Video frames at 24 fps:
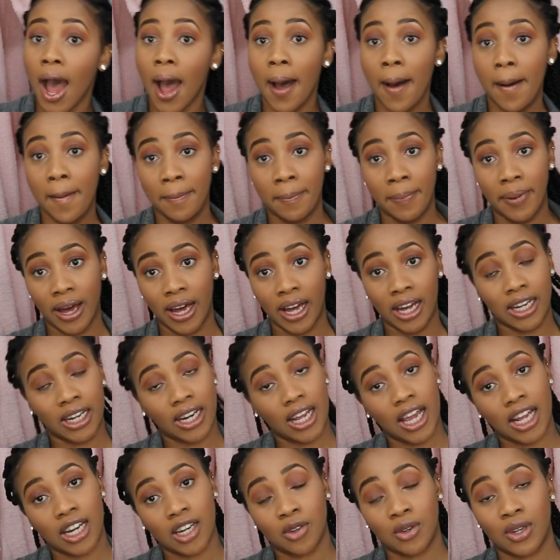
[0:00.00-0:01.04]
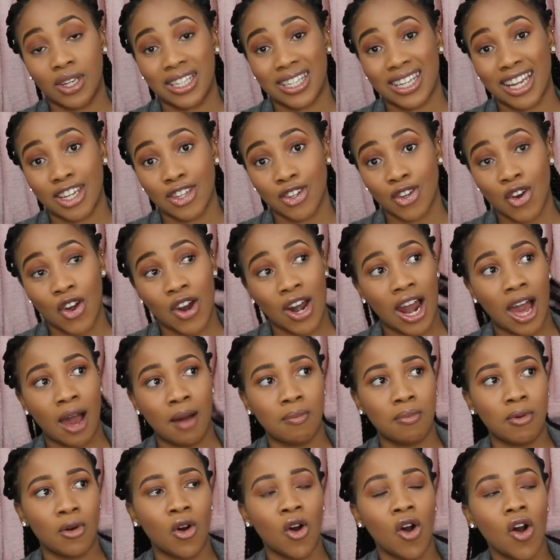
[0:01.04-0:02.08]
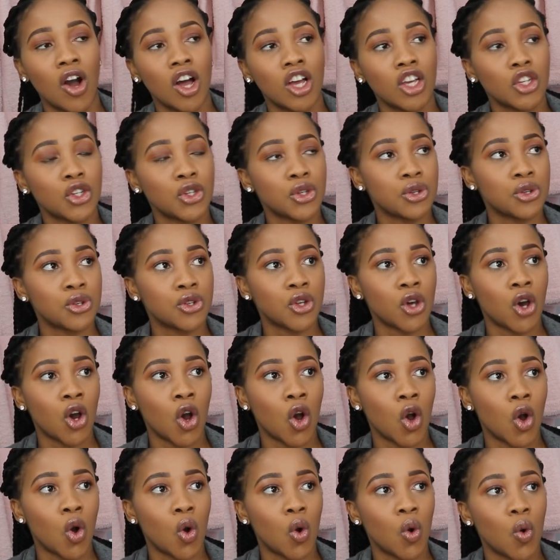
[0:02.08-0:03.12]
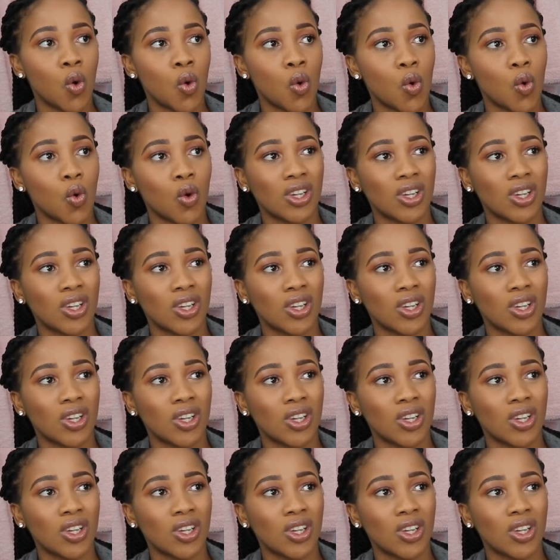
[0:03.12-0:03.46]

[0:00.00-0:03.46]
But anyways, as Kolapo, so